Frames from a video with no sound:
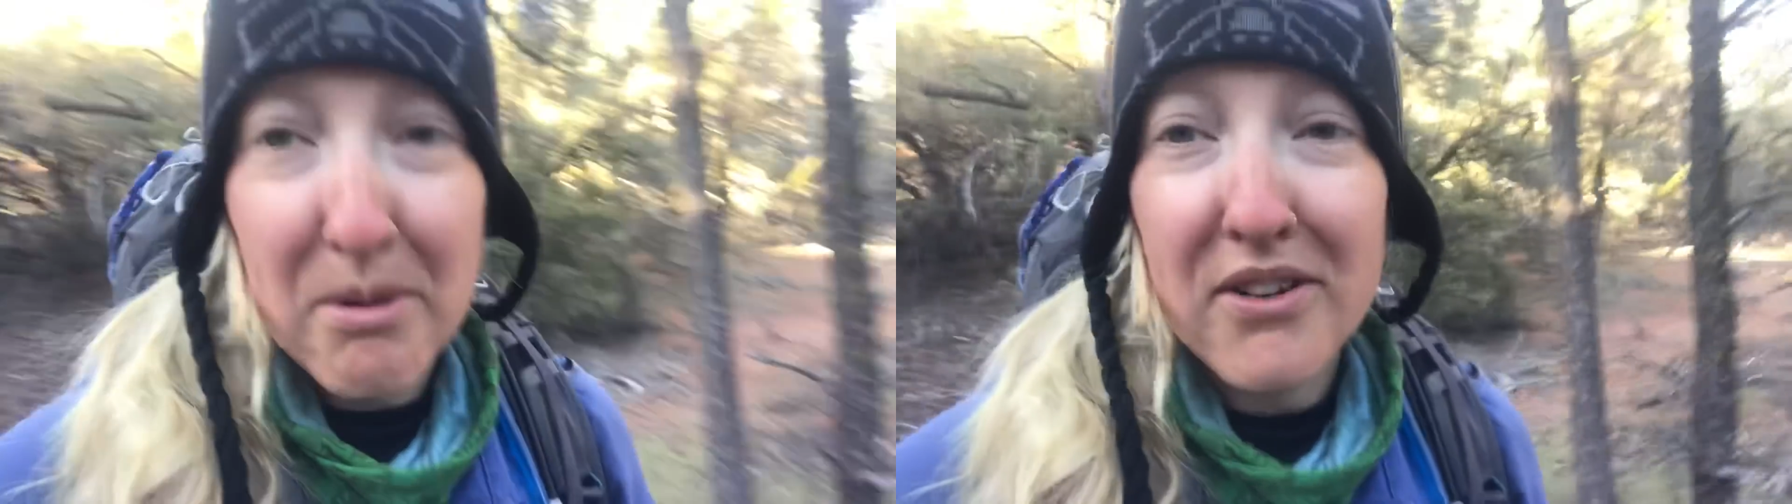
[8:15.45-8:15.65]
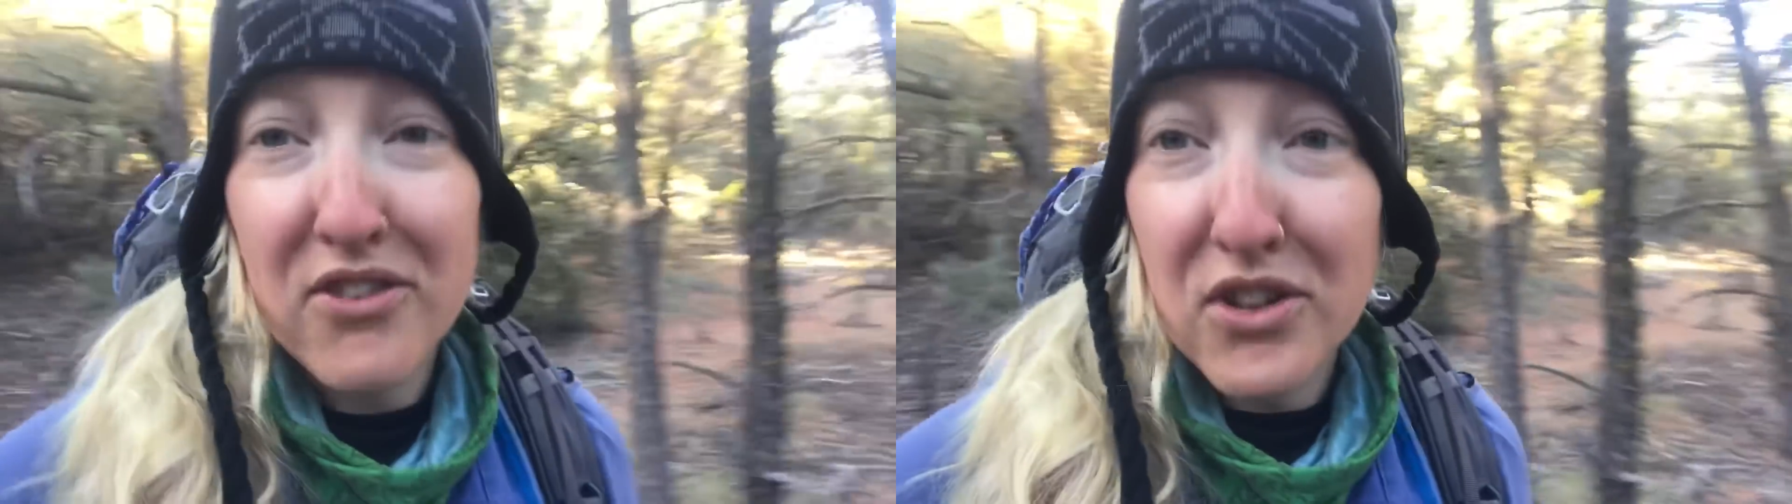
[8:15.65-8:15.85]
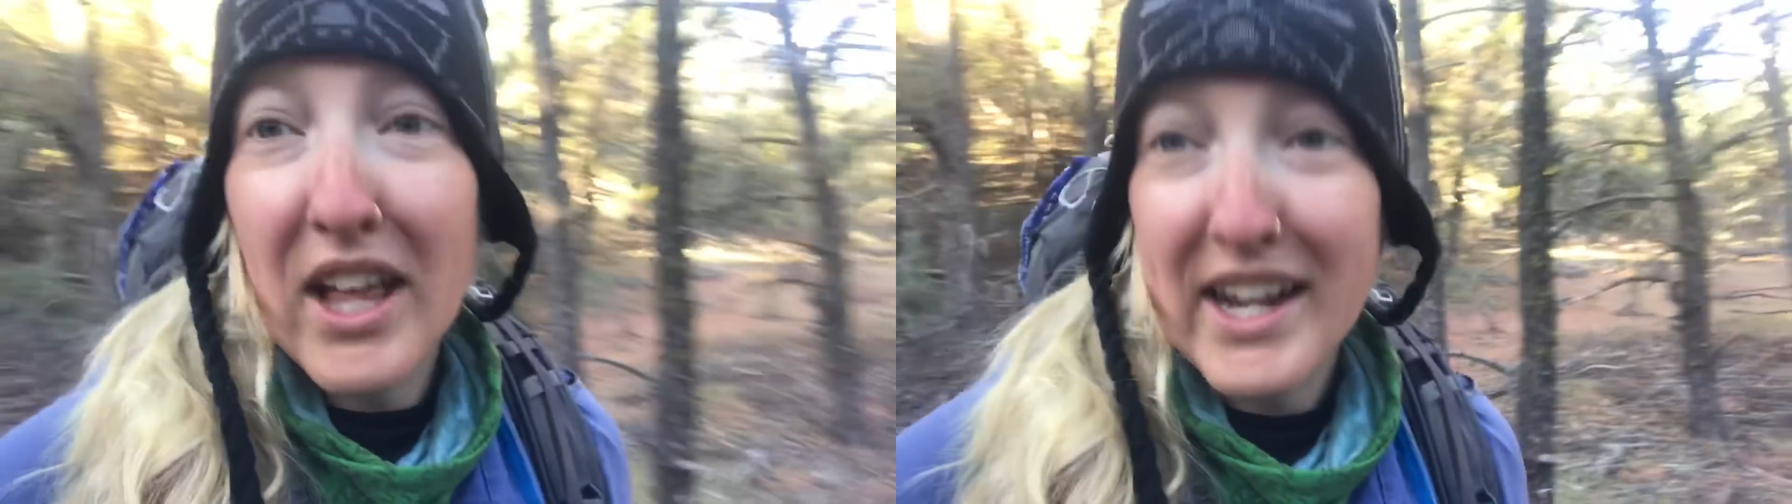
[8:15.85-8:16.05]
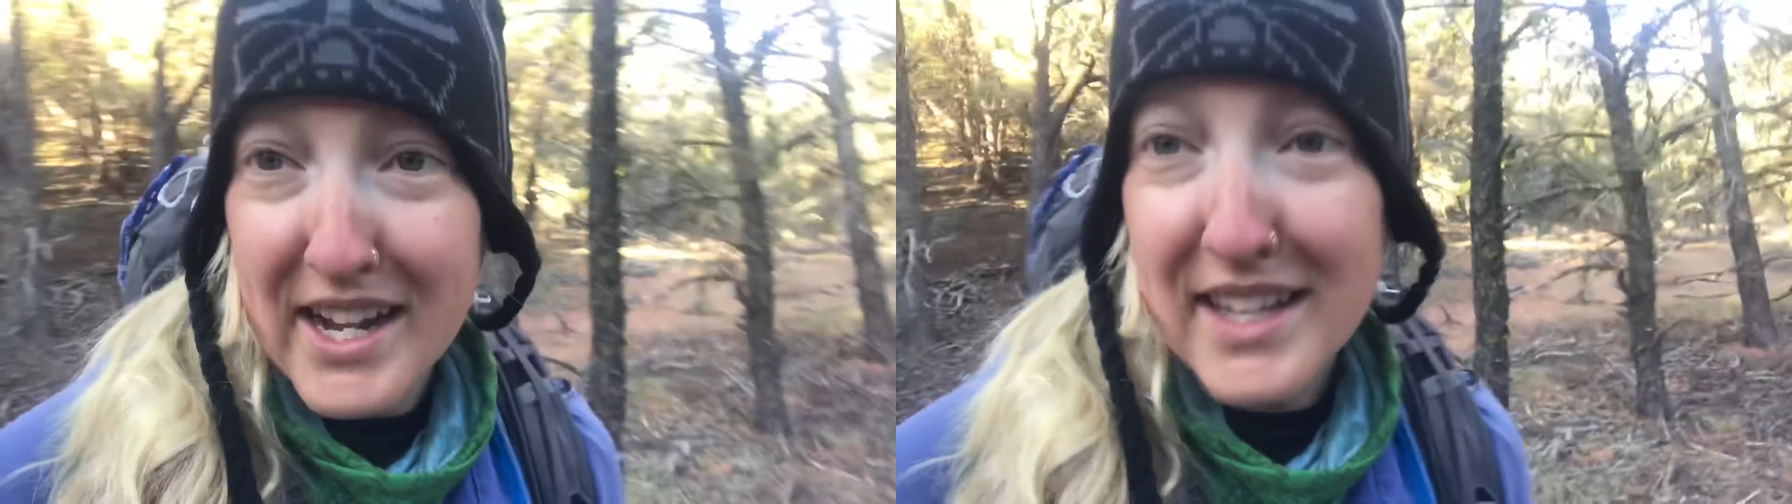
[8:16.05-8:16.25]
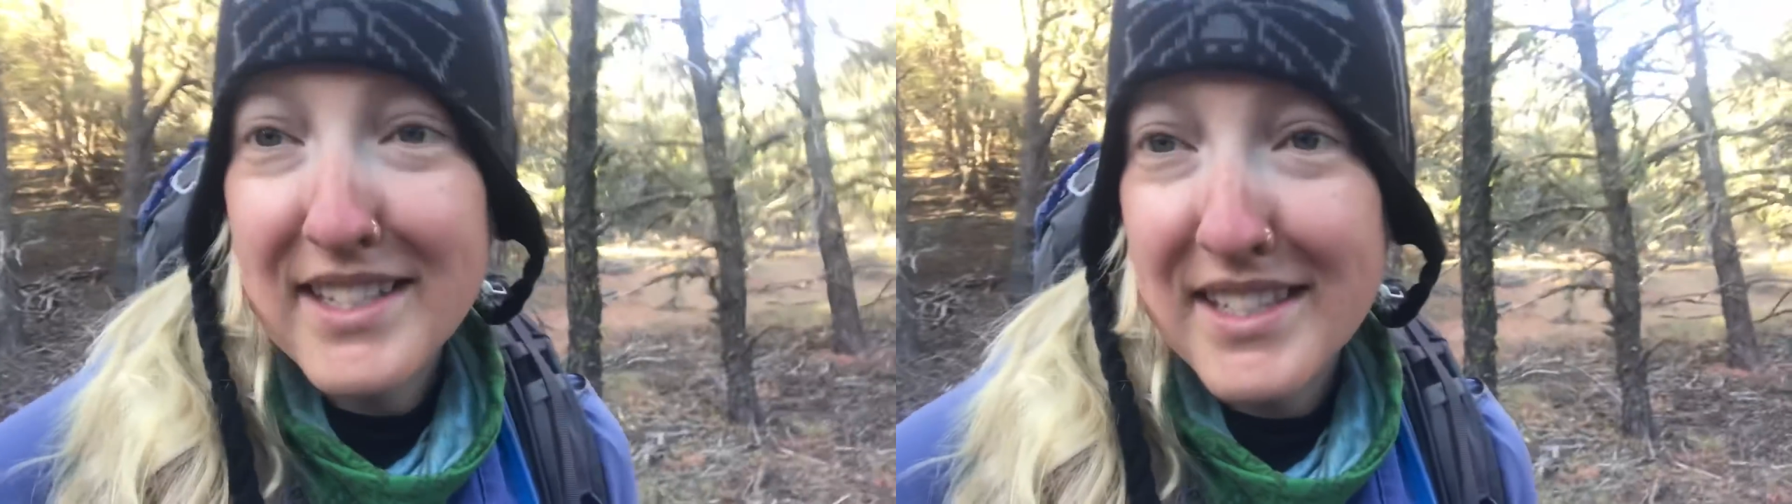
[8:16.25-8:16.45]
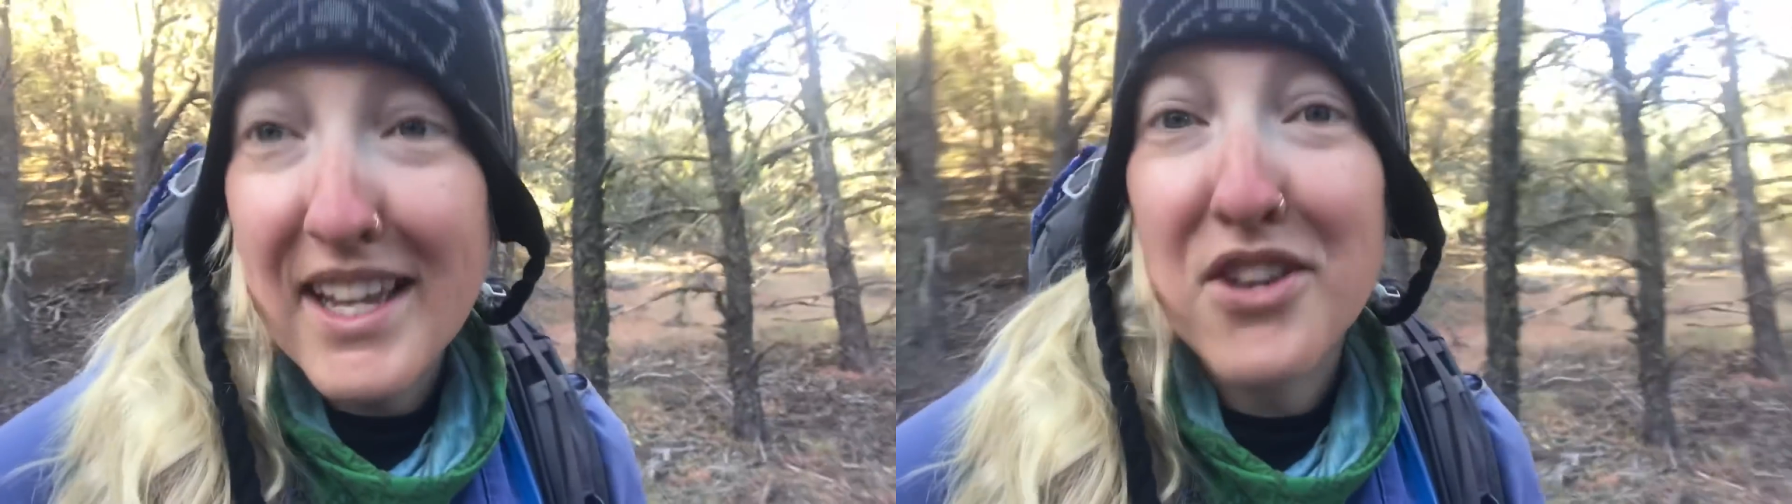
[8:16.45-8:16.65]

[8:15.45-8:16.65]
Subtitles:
but if you're like us